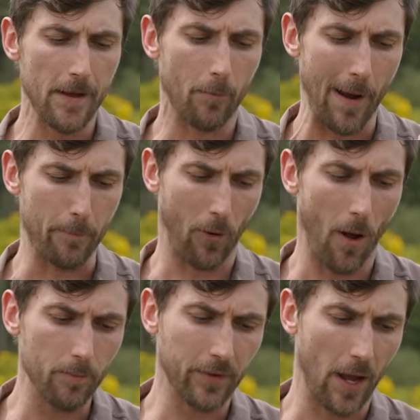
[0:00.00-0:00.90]
My
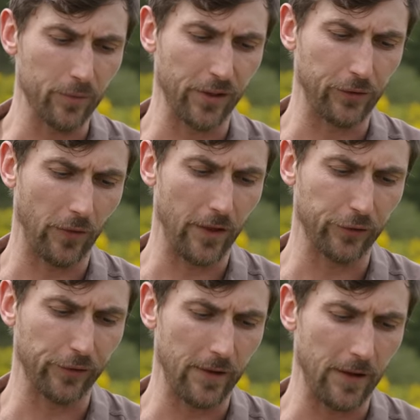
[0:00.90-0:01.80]
problem comes into
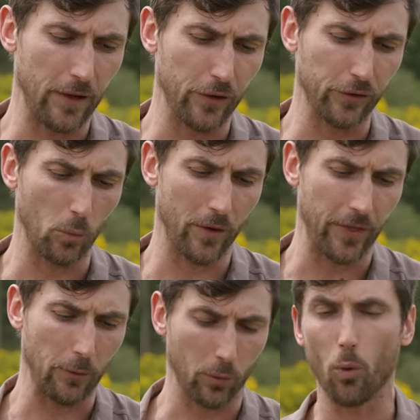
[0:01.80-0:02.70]
this is with
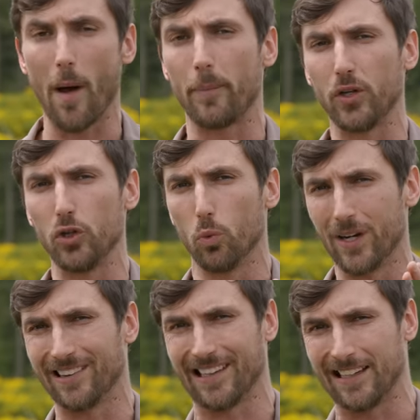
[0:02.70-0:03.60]
a real weapon, you
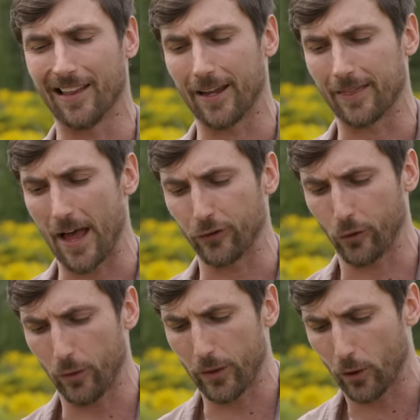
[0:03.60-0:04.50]
wouldn't lead like that.
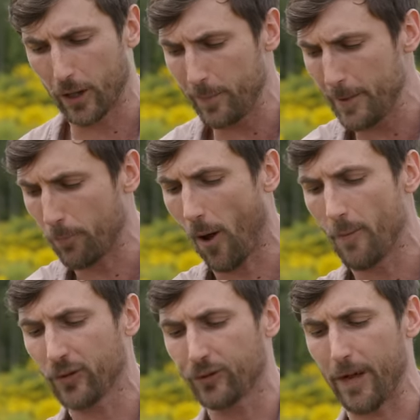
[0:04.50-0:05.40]
So there could be
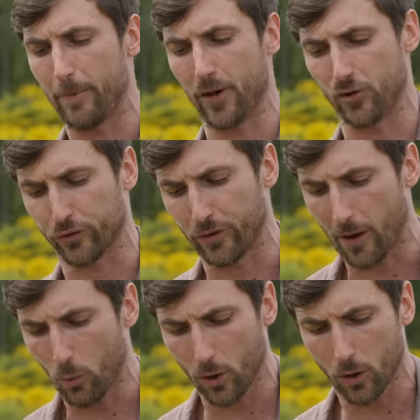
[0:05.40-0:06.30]
problem with sight pictures. Now
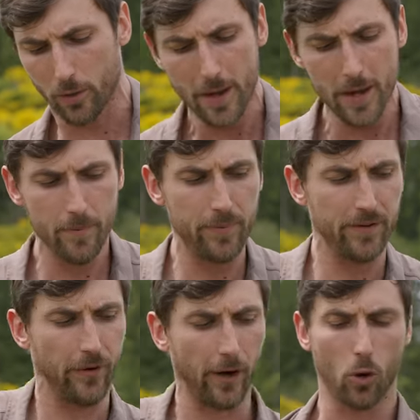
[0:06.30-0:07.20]
I will be
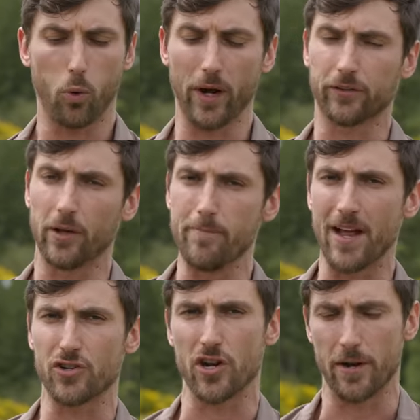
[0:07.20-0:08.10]
very quick to
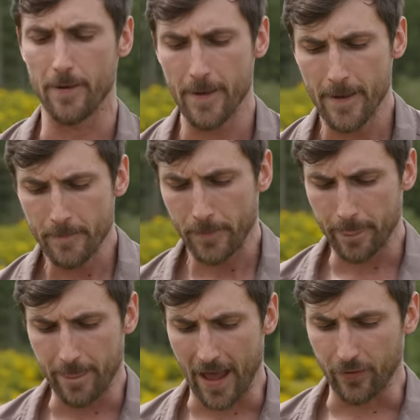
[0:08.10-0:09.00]
mention
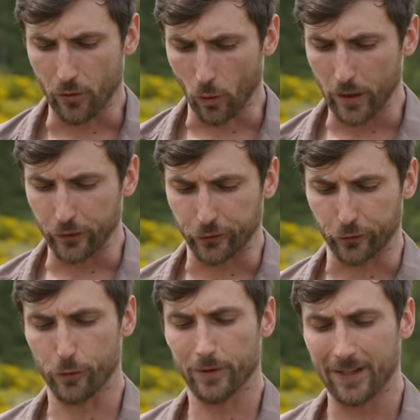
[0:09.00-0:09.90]
that there is
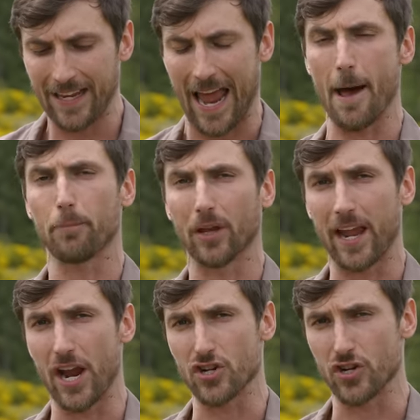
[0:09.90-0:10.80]
certainly
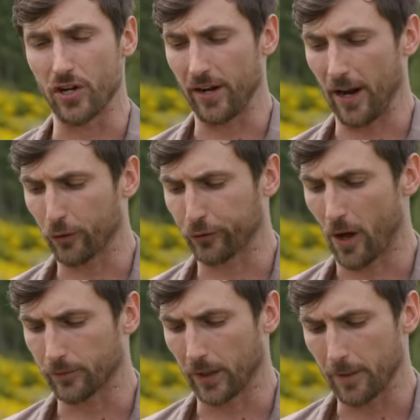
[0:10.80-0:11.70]
application in
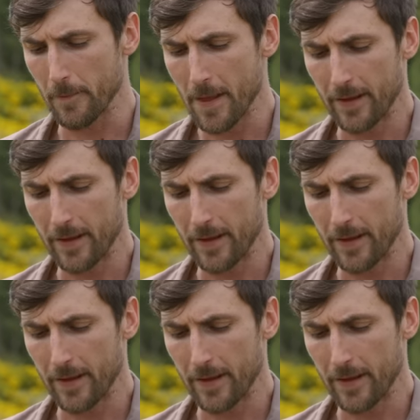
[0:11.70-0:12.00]
airsofting.